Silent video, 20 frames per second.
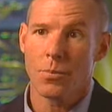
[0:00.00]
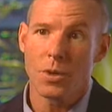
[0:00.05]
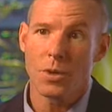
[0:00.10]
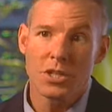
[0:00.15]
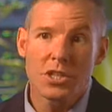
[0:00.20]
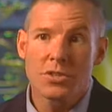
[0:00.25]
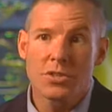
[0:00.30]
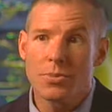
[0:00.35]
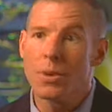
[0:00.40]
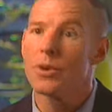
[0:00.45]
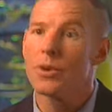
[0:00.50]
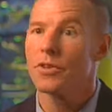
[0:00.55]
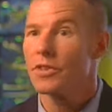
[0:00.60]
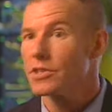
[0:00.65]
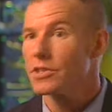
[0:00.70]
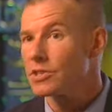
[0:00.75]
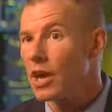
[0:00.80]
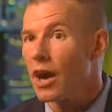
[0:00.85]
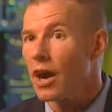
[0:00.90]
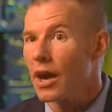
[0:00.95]
which is really
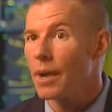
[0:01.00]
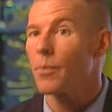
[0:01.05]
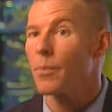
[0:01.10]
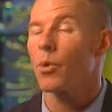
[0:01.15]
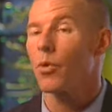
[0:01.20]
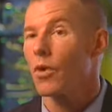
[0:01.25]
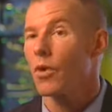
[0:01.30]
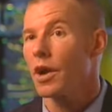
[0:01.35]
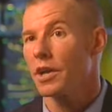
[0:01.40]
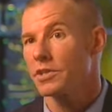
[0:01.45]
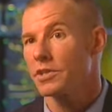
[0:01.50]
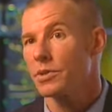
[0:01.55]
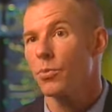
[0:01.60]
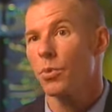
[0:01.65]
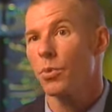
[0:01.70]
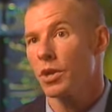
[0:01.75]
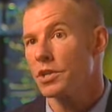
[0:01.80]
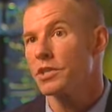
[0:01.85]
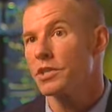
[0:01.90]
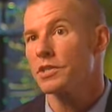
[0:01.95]
the time horizon we